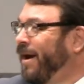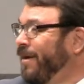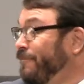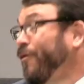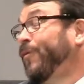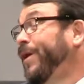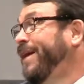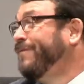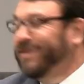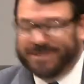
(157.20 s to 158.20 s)
uh, for
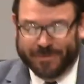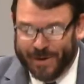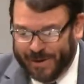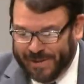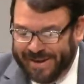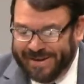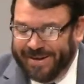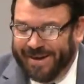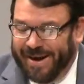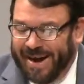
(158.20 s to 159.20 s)
whatever it's worth.
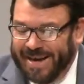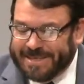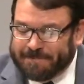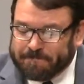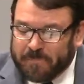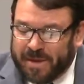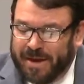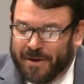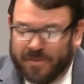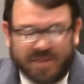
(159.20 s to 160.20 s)
All right.
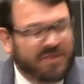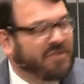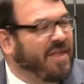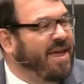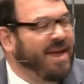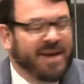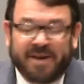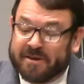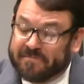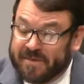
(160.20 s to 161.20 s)
You know, this is the
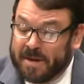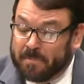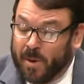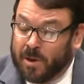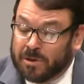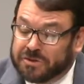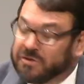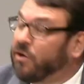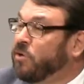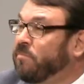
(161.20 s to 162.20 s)
end of uh,
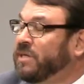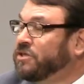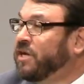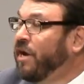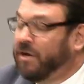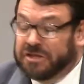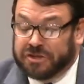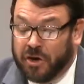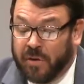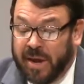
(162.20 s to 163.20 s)
Paul's third missionary
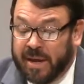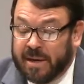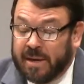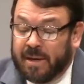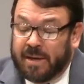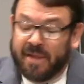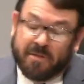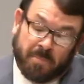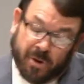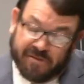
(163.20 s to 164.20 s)
journey.
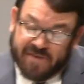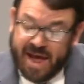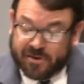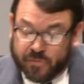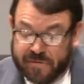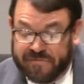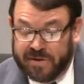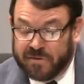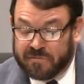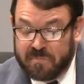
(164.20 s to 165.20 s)
Uh, the book of Acts
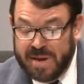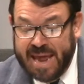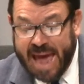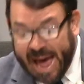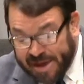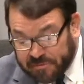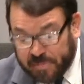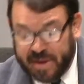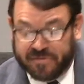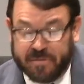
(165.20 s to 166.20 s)
reveals many
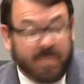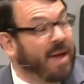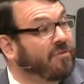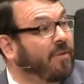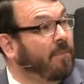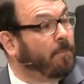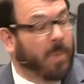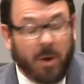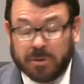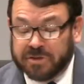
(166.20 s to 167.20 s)
aspects about
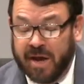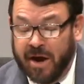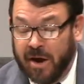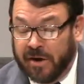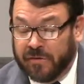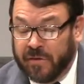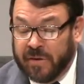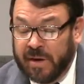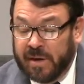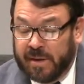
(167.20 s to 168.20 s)
Paul's
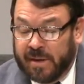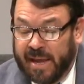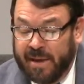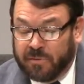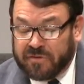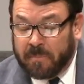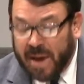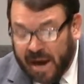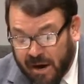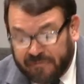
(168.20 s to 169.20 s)
character. He was a
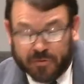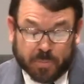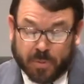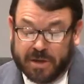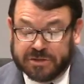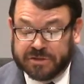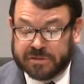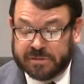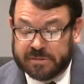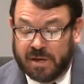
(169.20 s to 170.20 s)
powerful
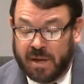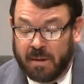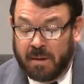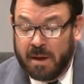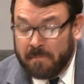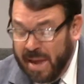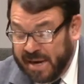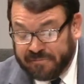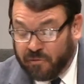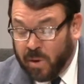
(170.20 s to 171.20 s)
preacher, a
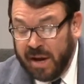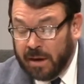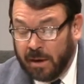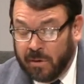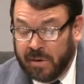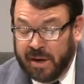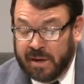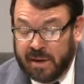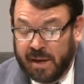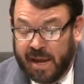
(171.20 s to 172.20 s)
man of great
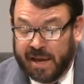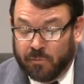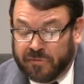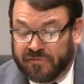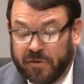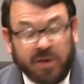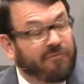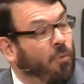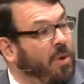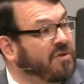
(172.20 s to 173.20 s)
learning, and was full
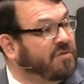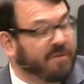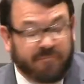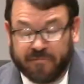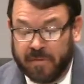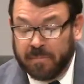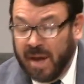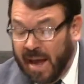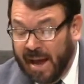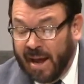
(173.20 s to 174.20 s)
of wisdom
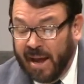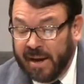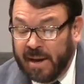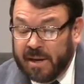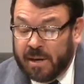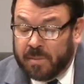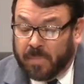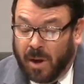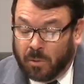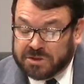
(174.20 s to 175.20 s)
from God.
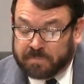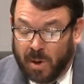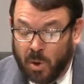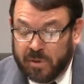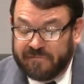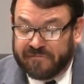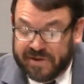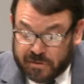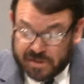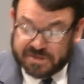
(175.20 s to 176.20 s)
Paul was bold and
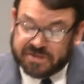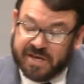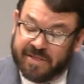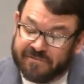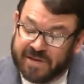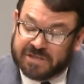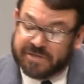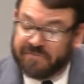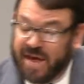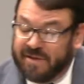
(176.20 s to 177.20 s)
fearless in the
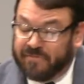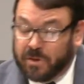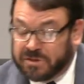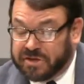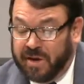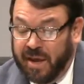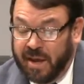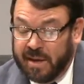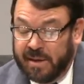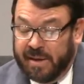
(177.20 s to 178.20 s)
face of
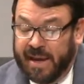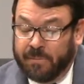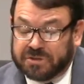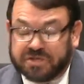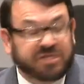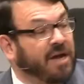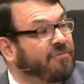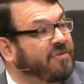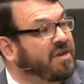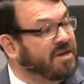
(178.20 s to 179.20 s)
adversity. He was
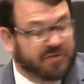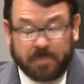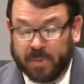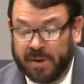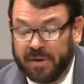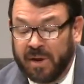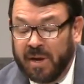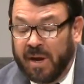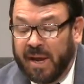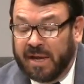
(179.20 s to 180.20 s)
self disciplined
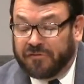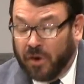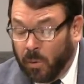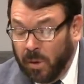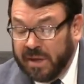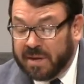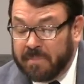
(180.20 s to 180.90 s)
and totally